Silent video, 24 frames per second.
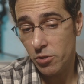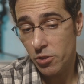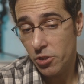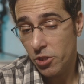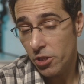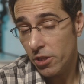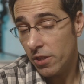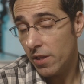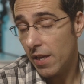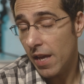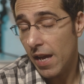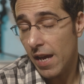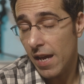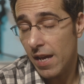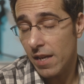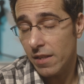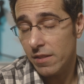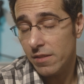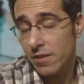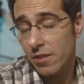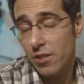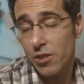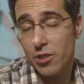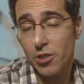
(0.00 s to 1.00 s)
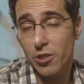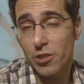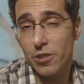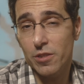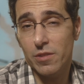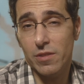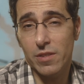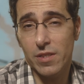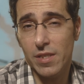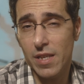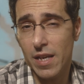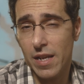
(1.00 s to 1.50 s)

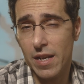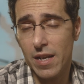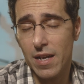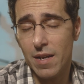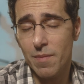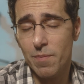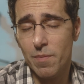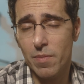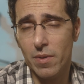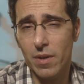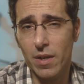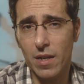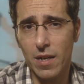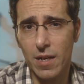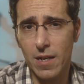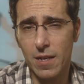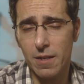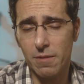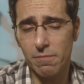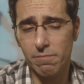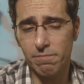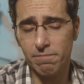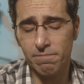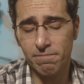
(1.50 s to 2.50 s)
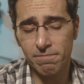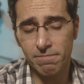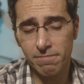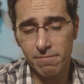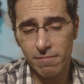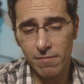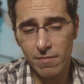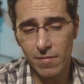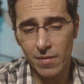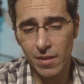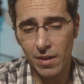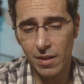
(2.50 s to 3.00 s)
could set up an
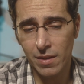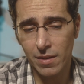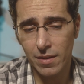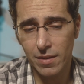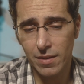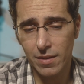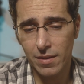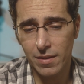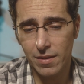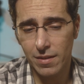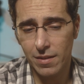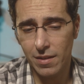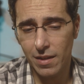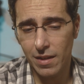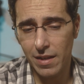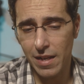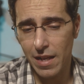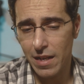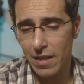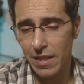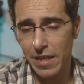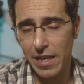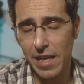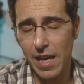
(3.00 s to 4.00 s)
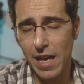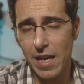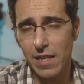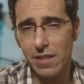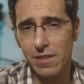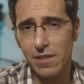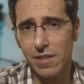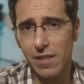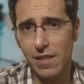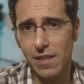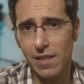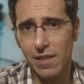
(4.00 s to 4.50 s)
LA
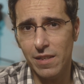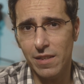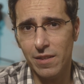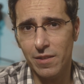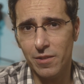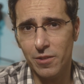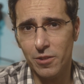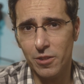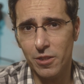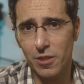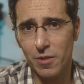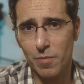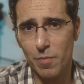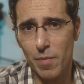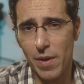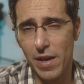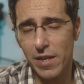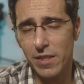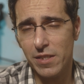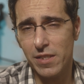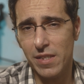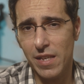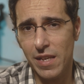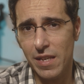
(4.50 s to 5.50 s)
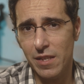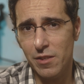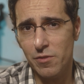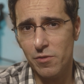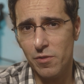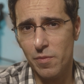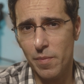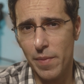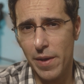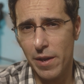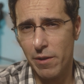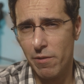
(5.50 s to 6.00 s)
casting or a backstage
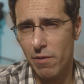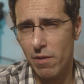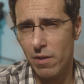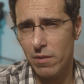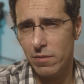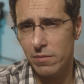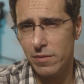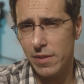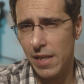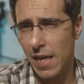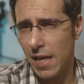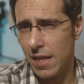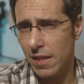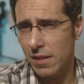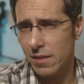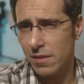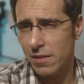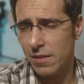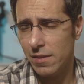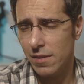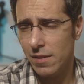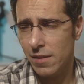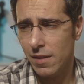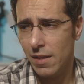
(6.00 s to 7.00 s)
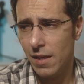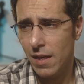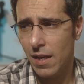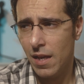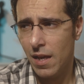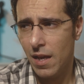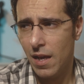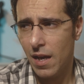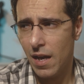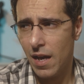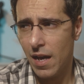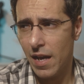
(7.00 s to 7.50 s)
for background talent.
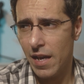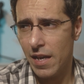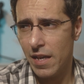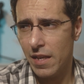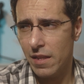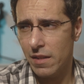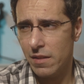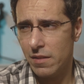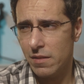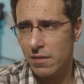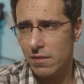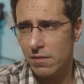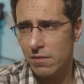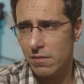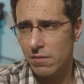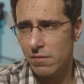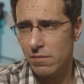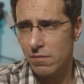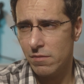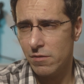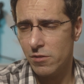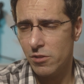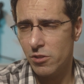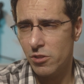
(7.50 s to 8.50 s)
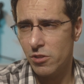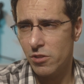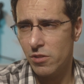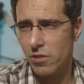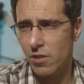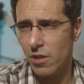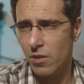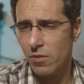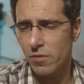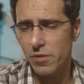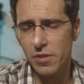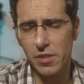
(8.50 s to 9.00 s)
I
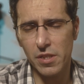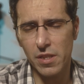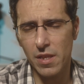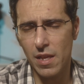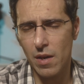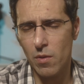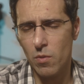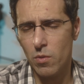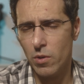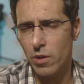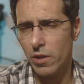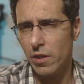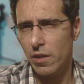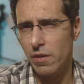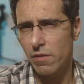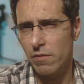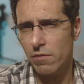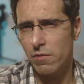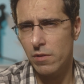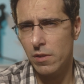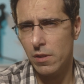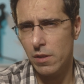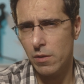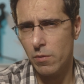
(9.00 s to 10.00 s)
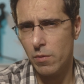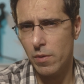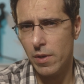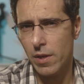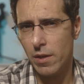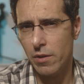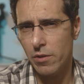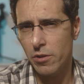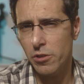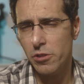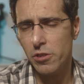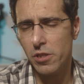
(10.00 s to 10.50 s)
don't see that working really
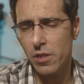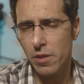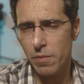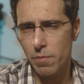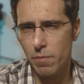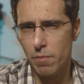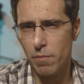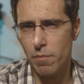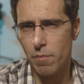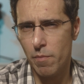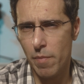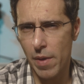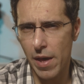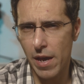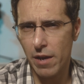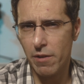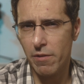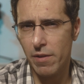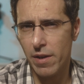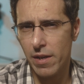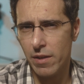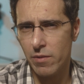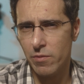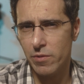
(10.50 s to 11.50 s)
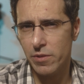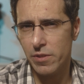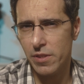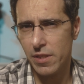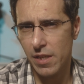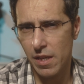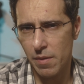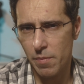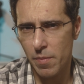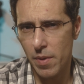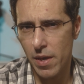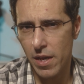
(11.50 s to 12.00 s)
well. Usually background wants to
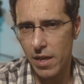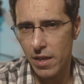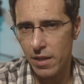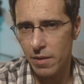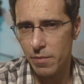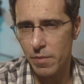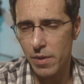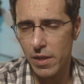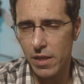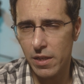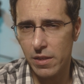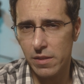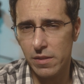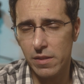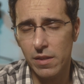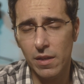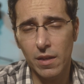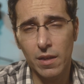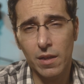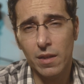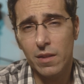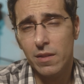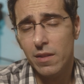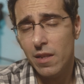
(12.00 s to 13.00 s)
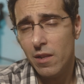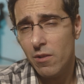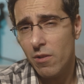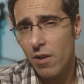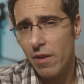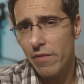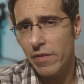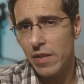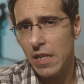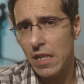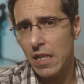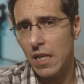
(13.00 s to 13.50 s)
get paid because they don't
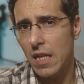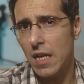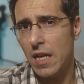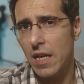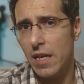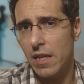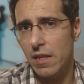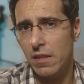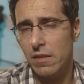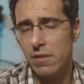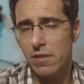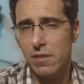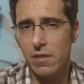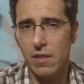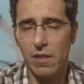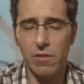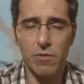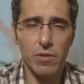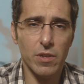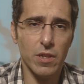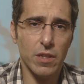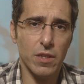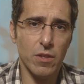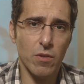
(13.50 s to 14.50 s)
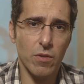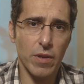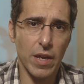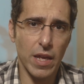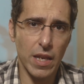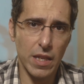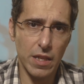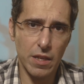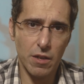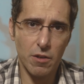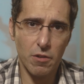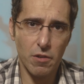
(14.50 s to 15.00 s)
have any lines. They really don't
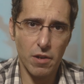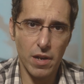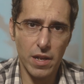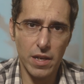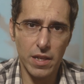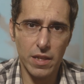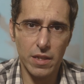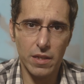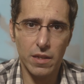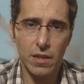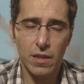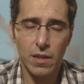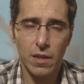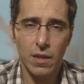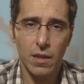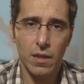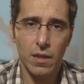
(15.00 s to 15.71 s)
get any credit.